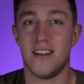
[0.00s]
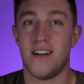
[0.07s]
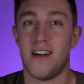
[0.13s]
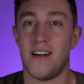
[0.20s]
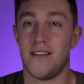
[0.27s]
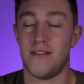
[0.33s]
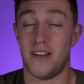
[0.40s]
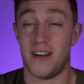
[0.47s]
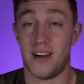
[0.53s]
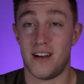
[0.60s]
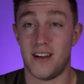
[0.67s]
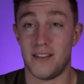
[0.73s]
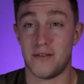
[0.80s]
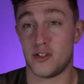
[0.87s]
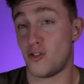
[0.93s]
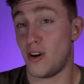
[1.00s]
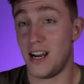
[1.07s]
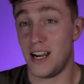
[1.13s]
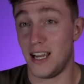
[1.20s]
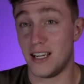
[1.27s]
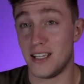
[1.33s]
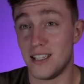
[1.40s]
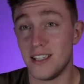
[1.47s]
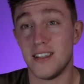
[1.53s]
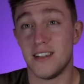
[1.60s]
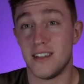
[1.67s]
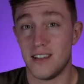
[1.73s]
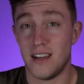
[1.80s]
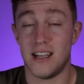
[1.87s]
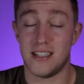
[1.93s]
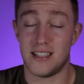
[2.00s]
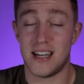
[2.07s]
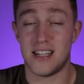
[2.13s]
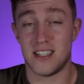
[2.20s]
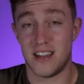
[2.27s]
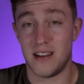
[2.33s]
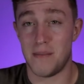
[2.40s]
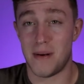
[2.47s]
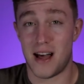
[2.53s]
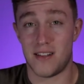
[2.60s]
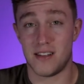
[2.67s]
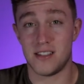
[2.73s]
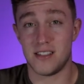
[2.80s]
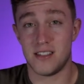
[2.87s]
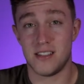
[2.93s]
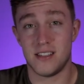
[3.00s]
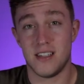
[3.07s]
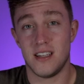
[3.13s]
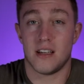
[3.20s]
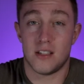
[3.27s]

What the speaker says: of training intensity balance.